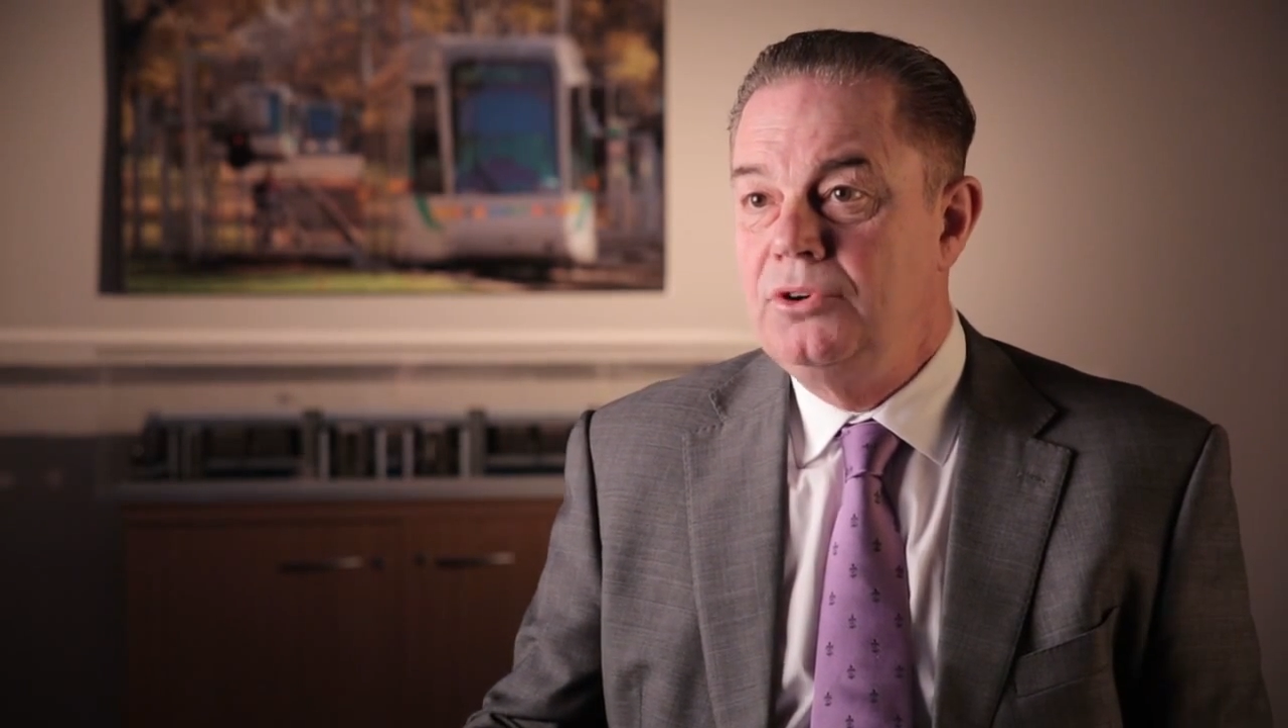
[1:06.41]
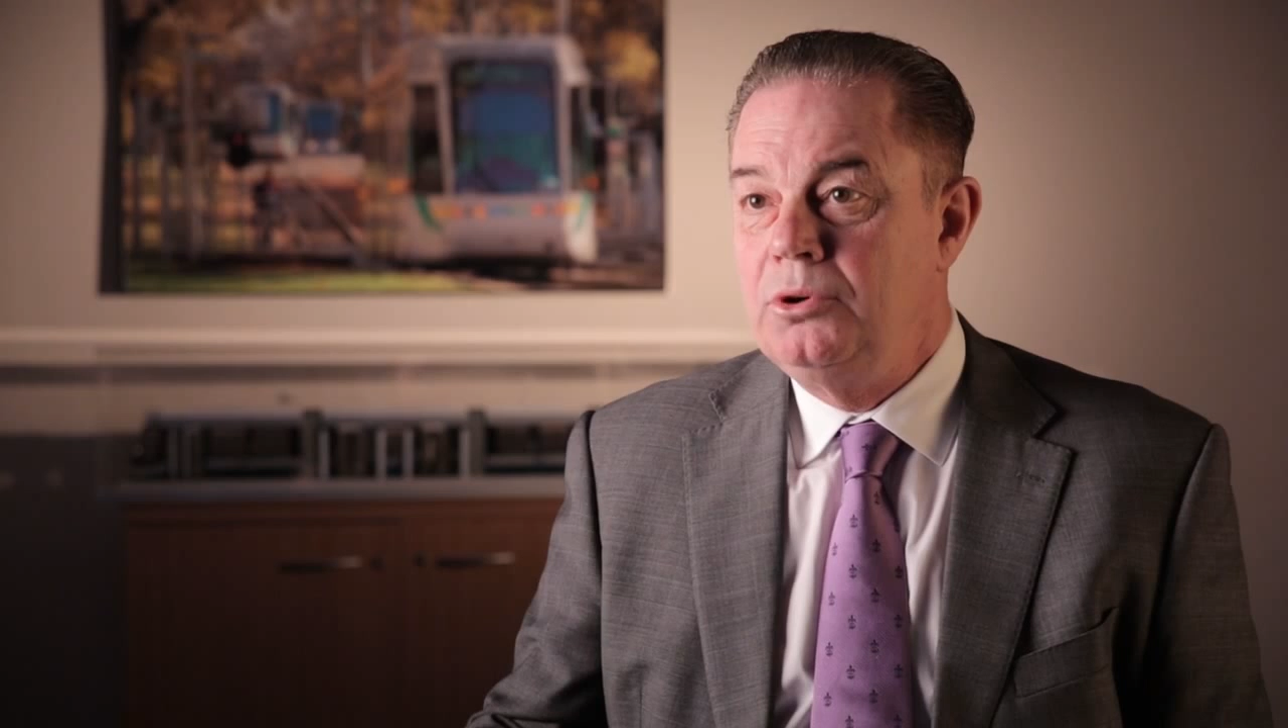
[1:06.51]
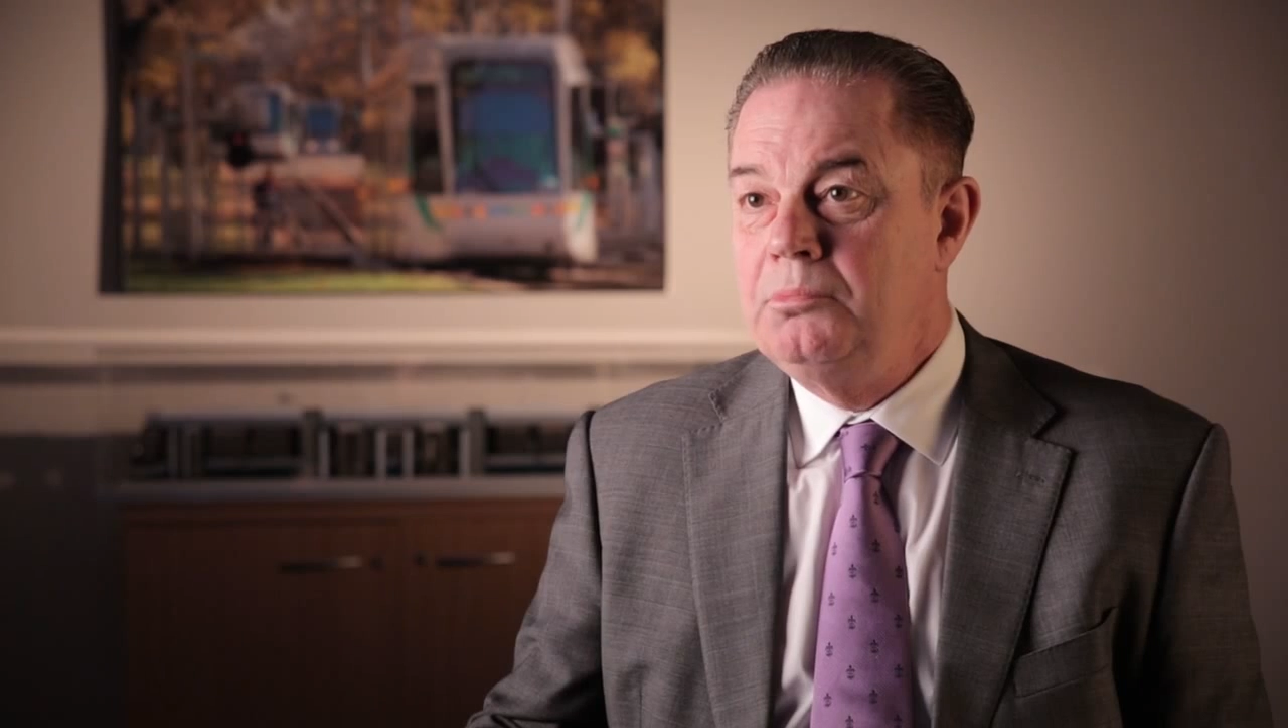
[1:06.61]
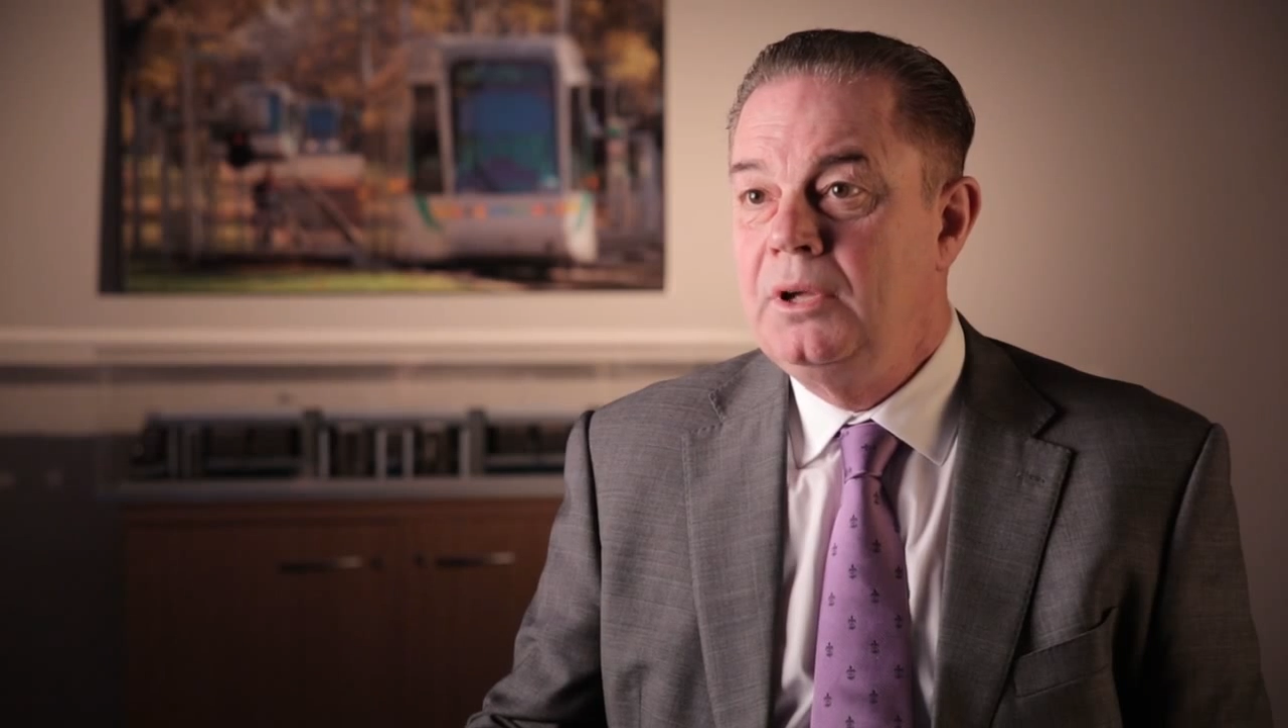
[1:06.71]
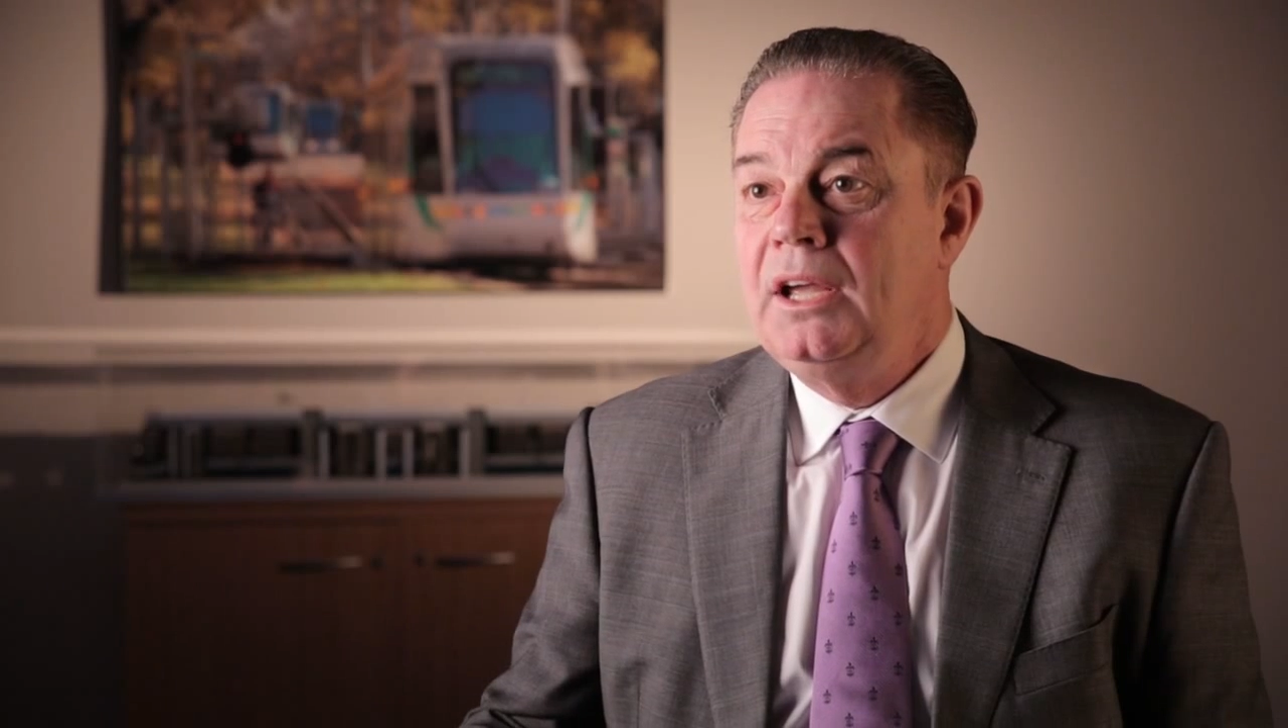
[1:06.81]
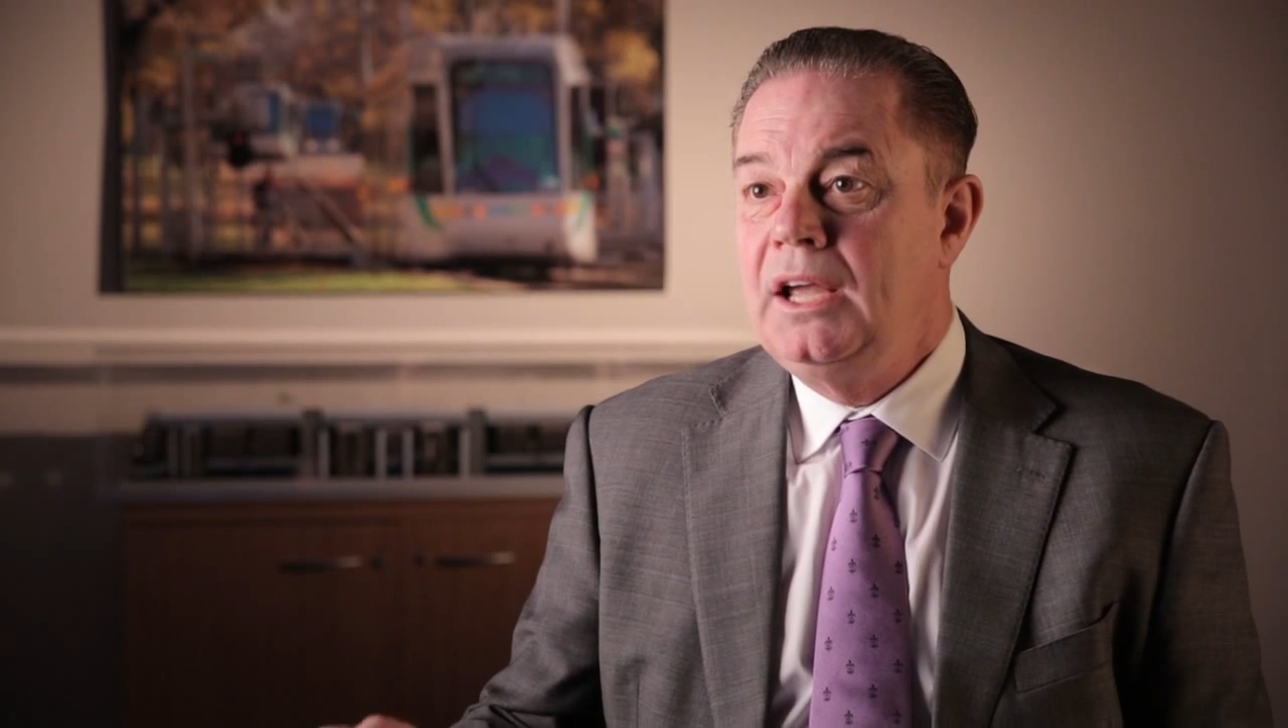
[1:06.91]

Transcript: room